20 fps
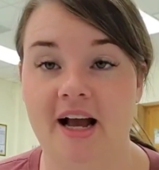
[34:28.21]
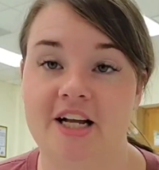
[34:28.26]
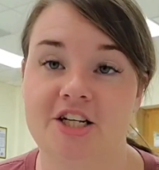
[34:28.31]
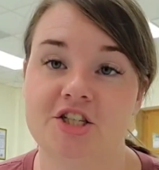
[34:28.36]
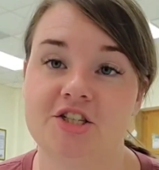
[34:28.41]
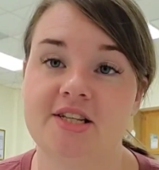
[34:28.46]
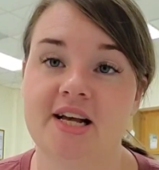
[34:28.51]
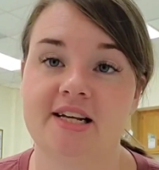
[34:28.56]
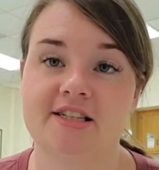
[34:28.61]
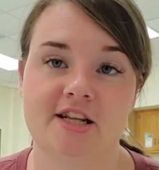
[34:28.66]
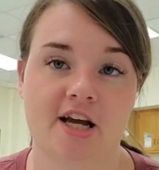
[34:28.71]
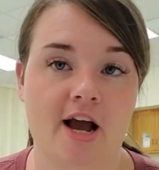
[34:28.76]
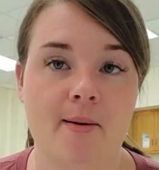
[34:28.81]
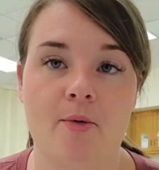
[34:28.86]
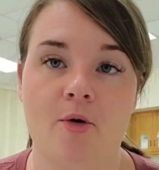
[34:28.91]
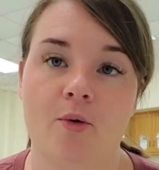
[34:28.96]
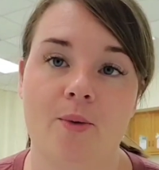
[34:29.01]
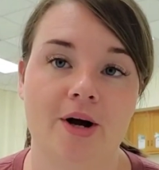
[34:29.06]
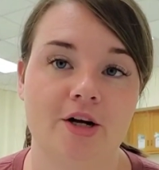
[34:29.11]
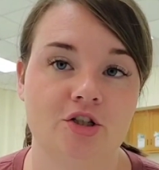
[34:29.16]
I just asked a
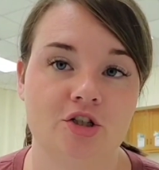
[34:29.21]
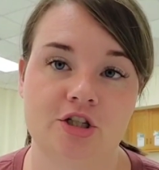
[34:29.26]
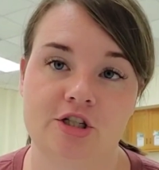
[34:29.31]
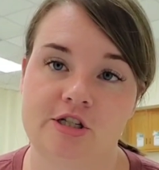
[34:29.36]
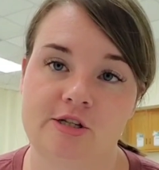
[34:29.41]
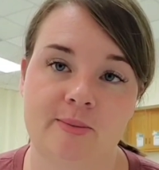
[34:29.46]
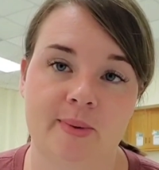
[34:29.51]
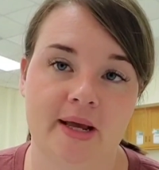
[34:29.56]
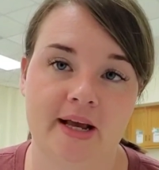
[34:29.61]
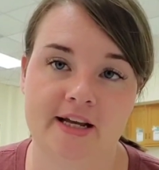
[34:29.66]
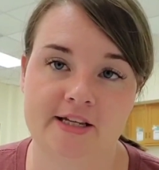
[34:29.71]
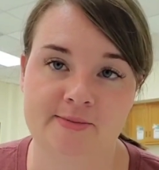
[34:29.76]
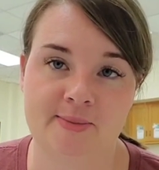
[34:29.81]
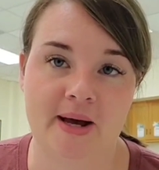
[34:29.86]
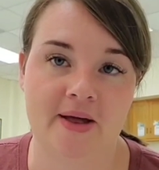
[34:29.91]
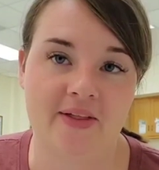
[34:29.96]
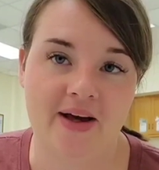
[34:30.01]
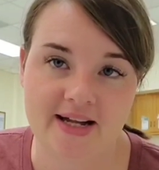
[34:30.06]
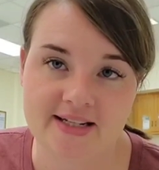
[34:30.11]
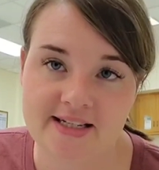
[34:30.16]
couple questions because
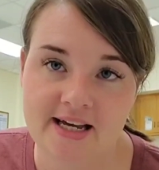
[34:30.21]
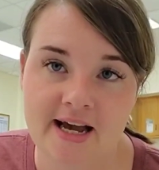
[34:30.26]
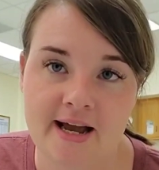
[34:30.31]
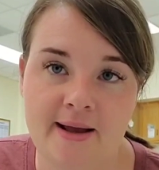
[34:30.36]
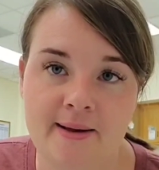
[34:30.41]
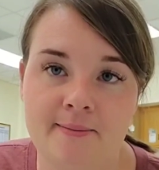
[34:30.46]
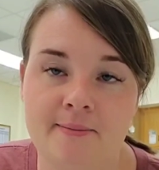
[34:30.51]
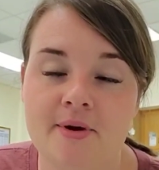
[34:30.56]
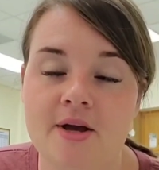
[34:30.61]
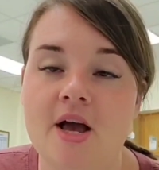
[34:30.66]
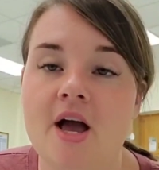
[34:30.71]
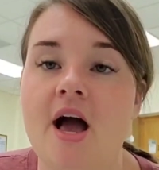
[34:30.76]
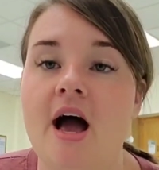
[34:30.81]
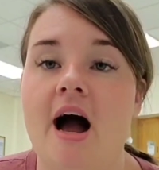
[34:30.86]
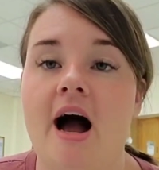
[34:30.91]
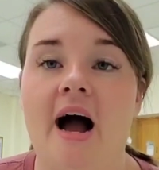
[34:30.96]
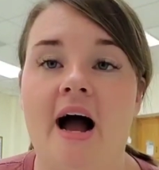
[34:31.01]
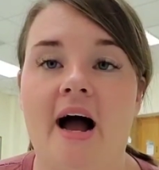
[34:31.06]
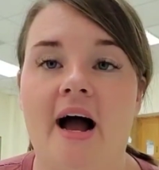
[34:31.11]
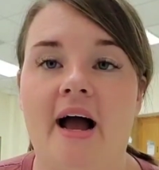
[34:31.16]
by that time
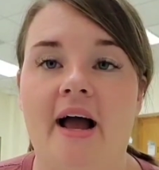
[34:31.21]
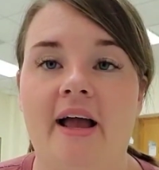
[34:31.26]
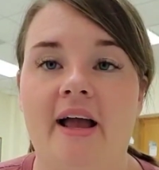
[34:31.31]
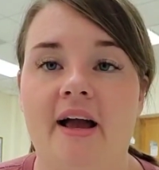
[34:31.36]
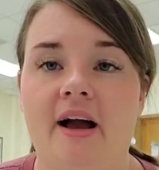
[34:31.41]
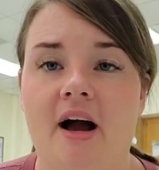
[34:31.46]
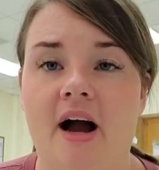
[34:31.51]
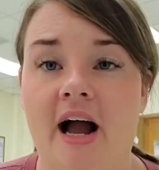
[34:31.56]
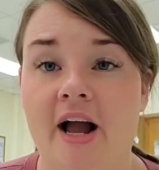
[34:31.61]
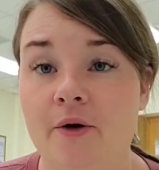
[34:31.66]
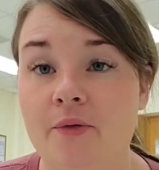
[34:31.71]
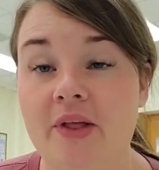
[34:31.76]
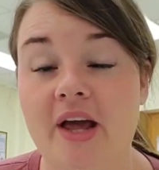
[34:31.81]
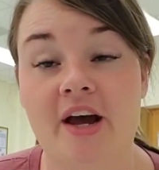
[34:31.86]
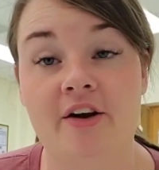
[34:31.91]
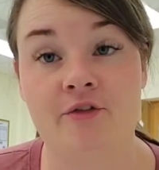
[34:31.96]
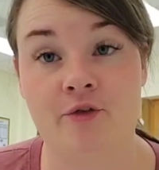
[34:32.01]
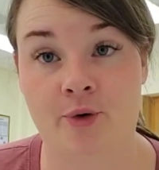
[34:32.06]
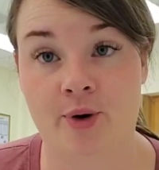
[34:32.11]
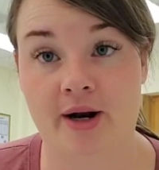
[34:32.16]
I only
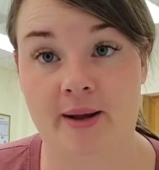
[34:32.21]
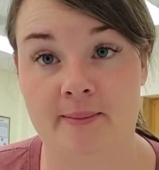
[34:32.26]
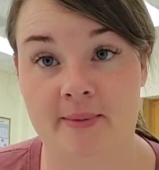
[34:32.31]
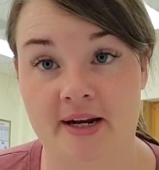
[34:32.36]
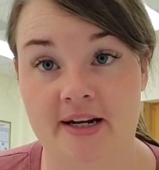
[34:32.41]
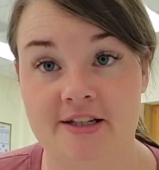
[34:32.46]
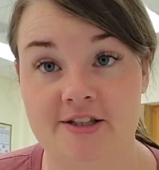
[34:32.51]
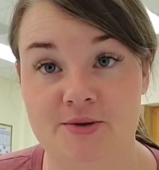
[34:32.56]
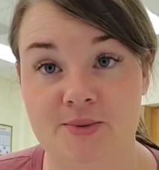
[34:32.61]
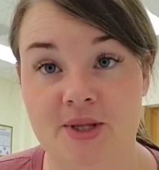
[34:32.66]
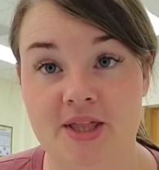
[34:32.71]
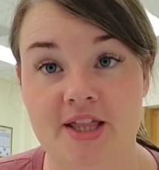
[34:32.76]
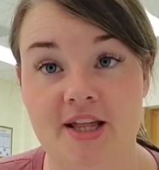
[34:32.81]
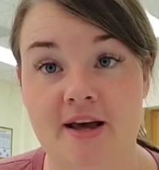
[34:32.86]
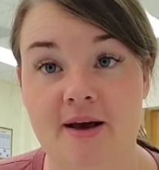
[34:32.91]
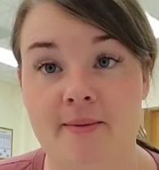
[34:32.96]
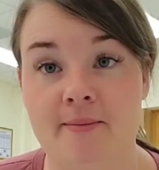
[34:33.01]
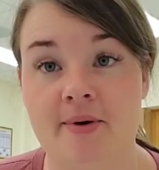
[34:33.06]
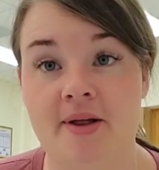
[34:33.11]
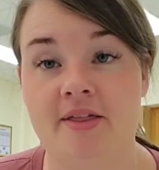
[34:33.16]
had 40 minutes with
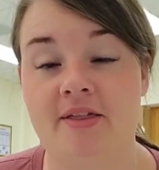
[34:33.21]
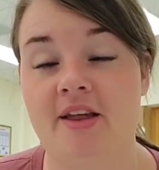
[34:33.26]
them.